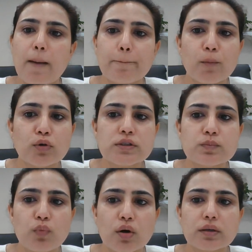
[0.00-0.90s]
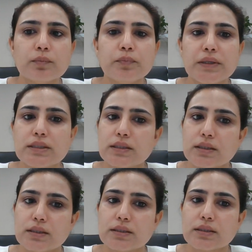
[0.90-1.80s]
Most modern
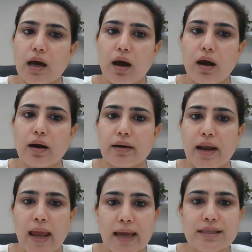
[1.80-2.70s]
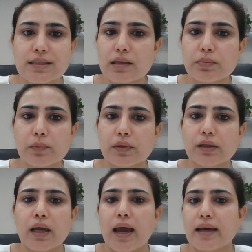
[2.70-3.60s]
PCs are as
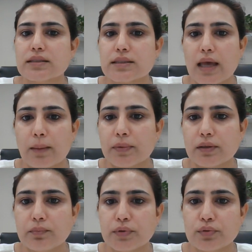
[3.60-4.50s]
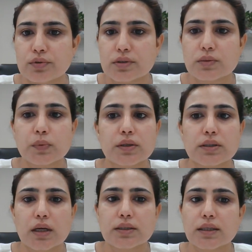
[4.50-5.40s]
capable as Apple computers
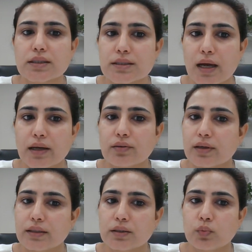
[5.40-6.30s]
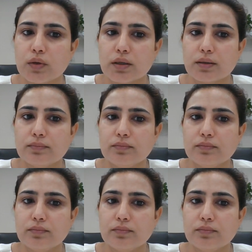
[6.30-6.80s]
conducting design related work.